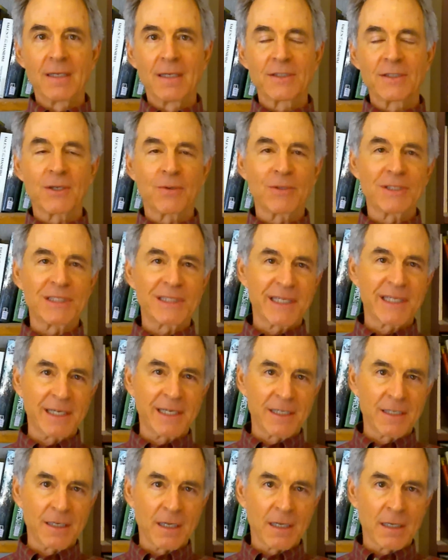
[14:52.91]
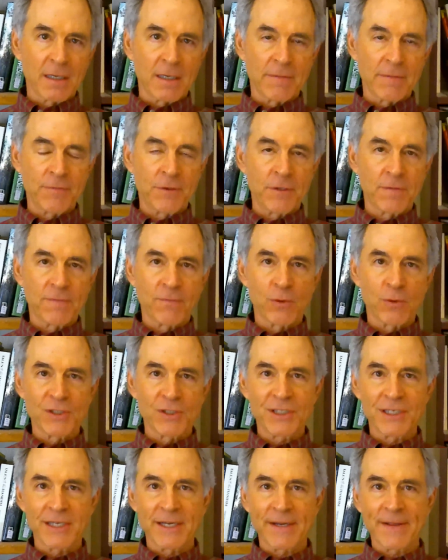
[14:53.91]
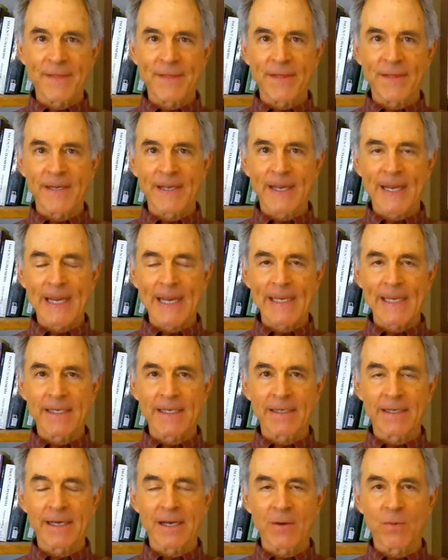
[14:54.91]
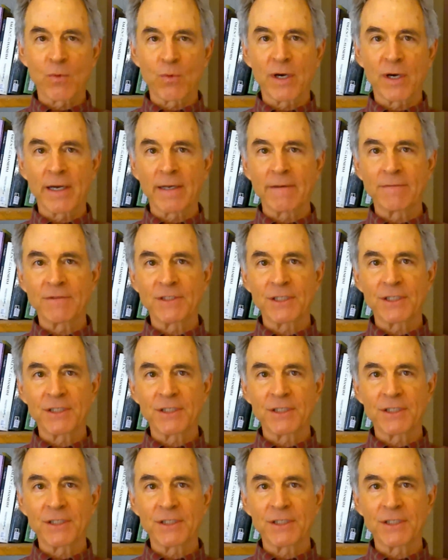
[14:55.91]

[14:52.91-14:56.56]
So instead of divorcing the Canaanite wives,